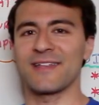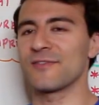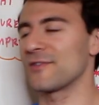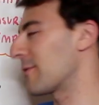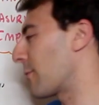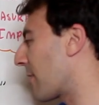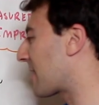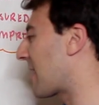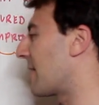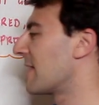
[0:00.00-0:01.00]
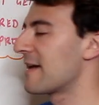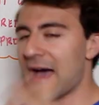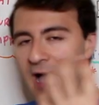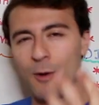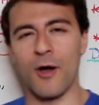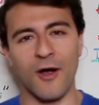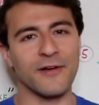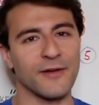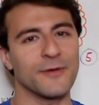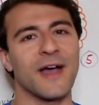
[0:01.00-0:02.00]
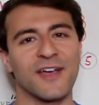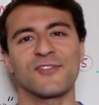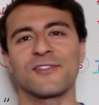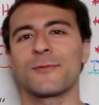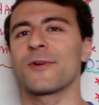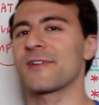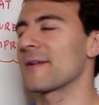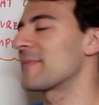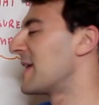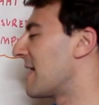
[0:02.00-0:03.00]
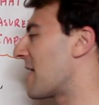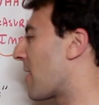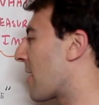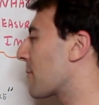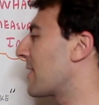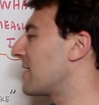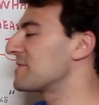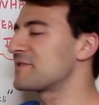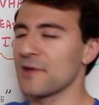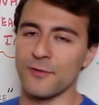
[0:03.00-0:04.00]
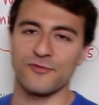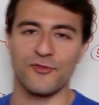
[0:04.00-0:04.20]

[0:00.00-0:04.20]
into your workout. How hard are you actually working? And heart rate and zone